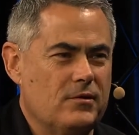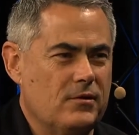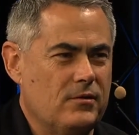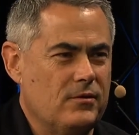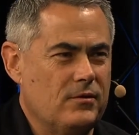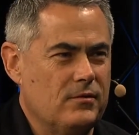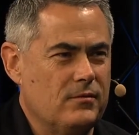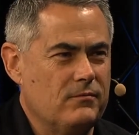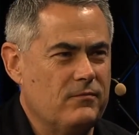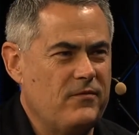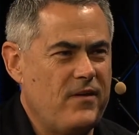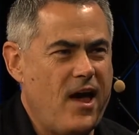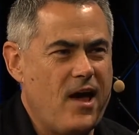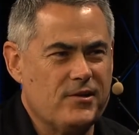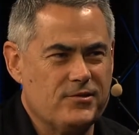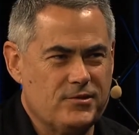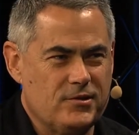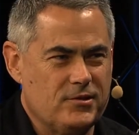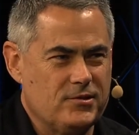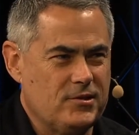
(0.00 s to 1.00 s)
They're the
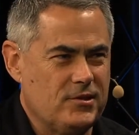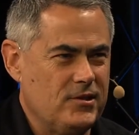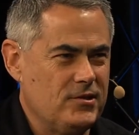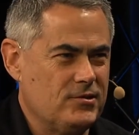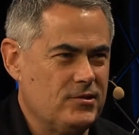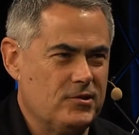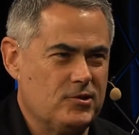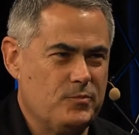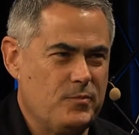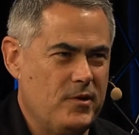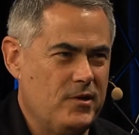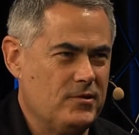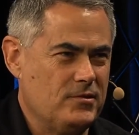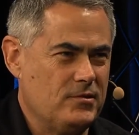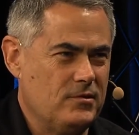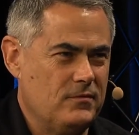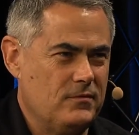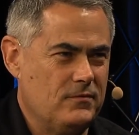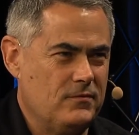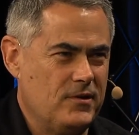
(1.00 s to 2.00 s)
fastest, least
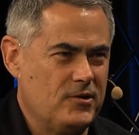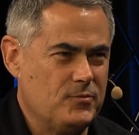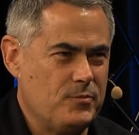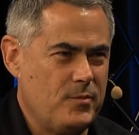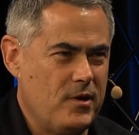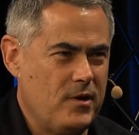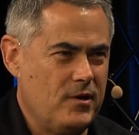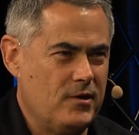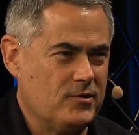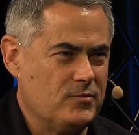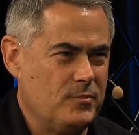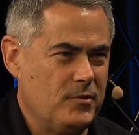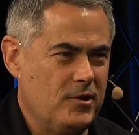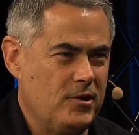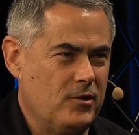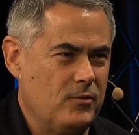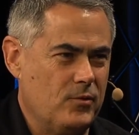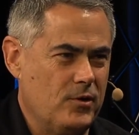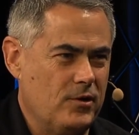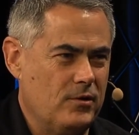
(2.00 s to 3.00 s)
expensive S/S
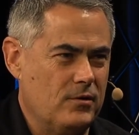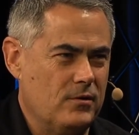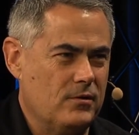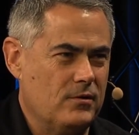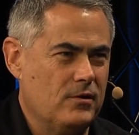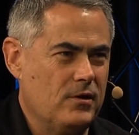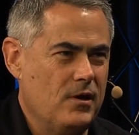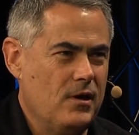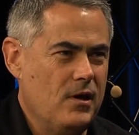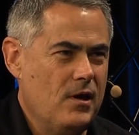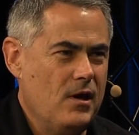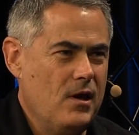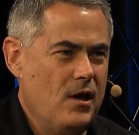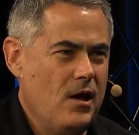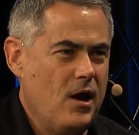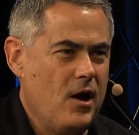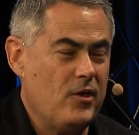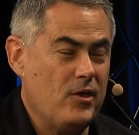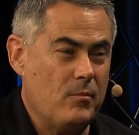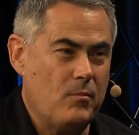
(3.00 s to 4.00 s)
media reader on the